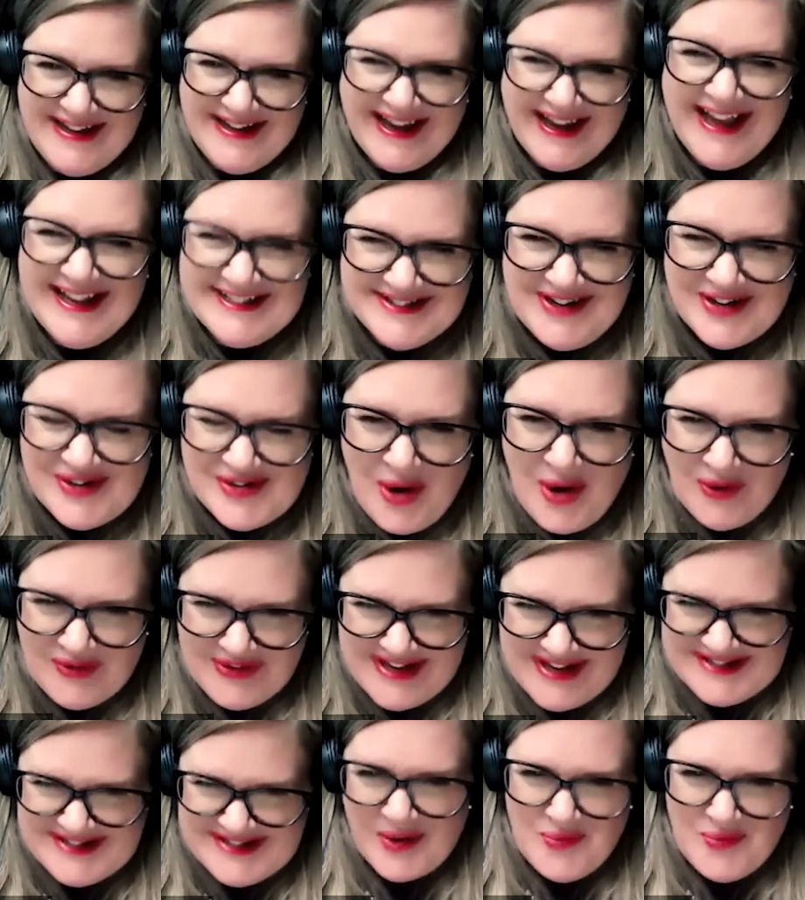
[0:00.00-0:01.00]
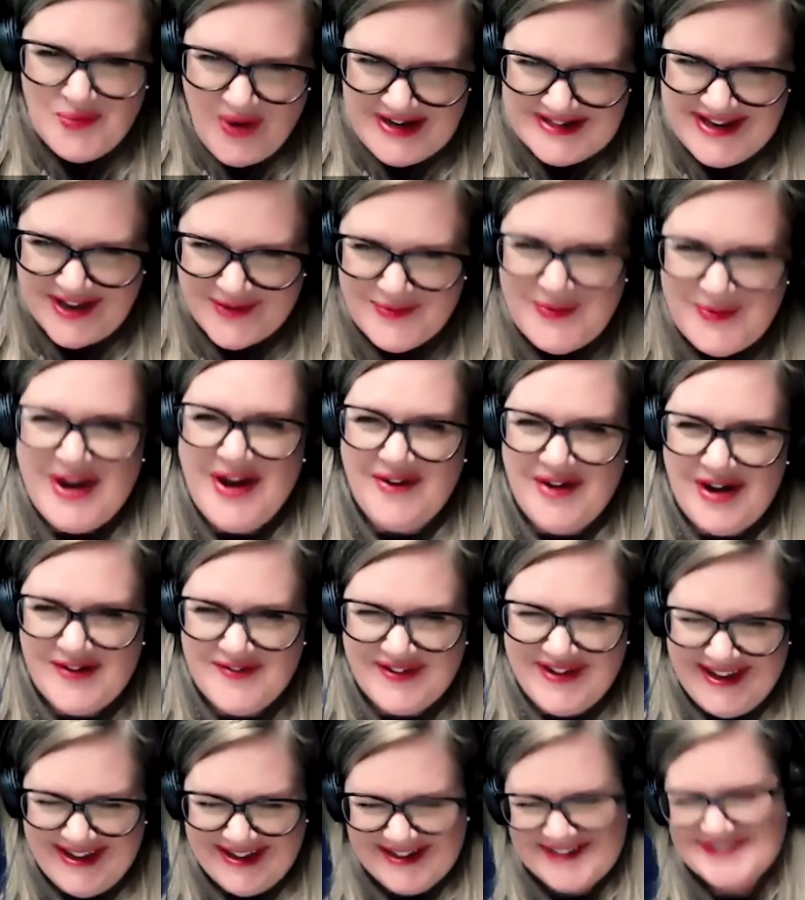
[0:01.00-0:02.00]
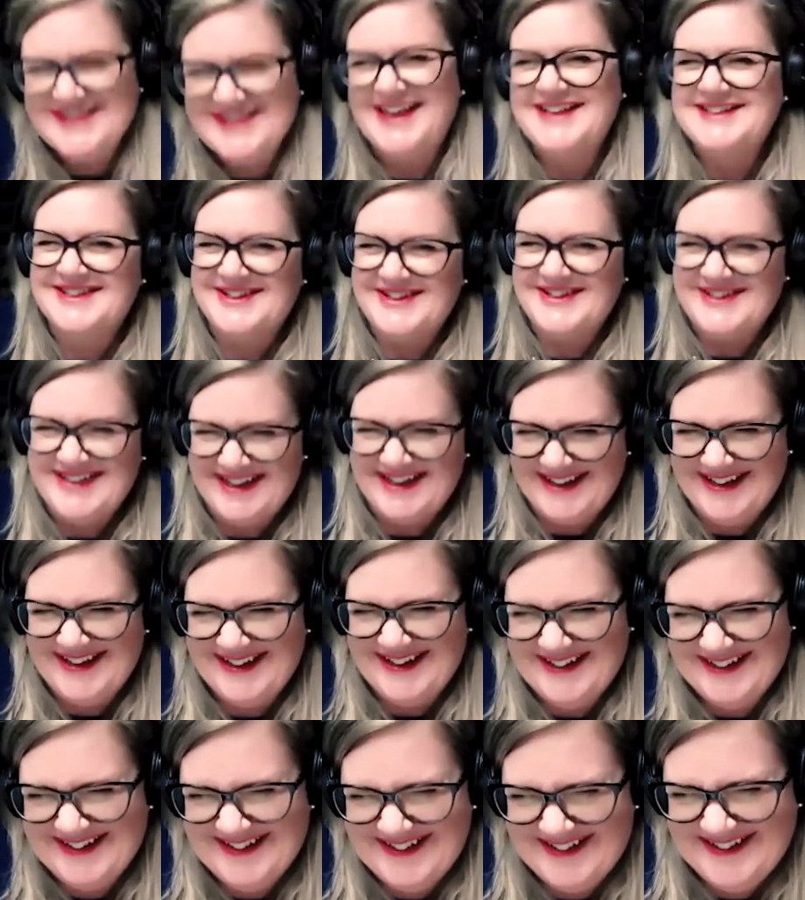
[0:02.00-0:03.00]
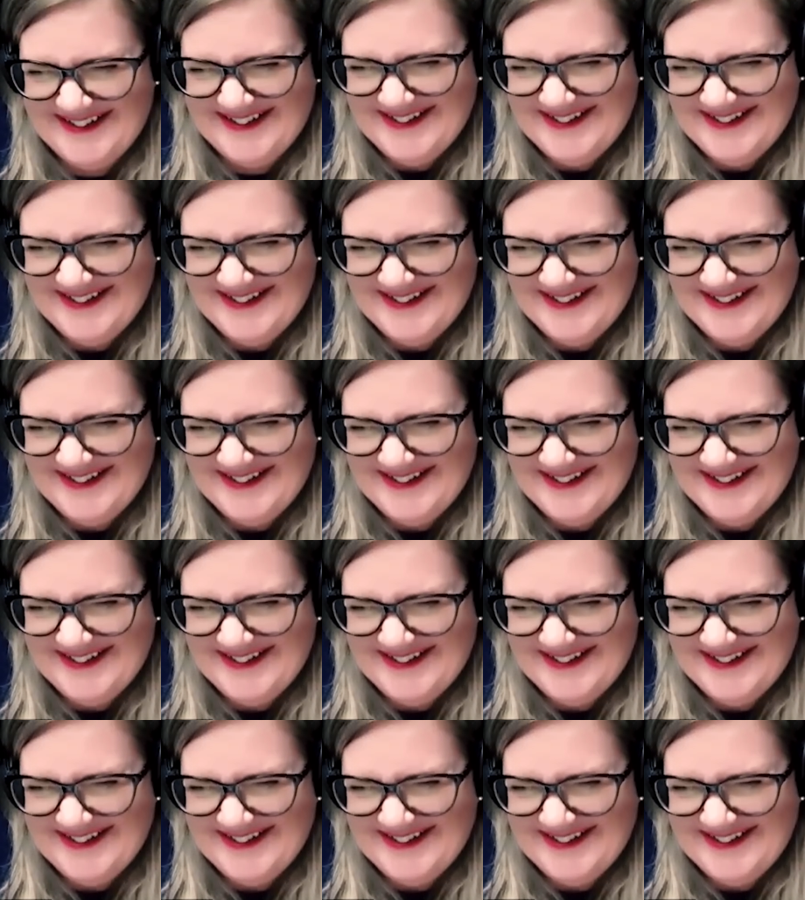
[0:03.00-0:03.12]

It's not cold and it's not wet like no, we are over here. So no. that's good. yeah.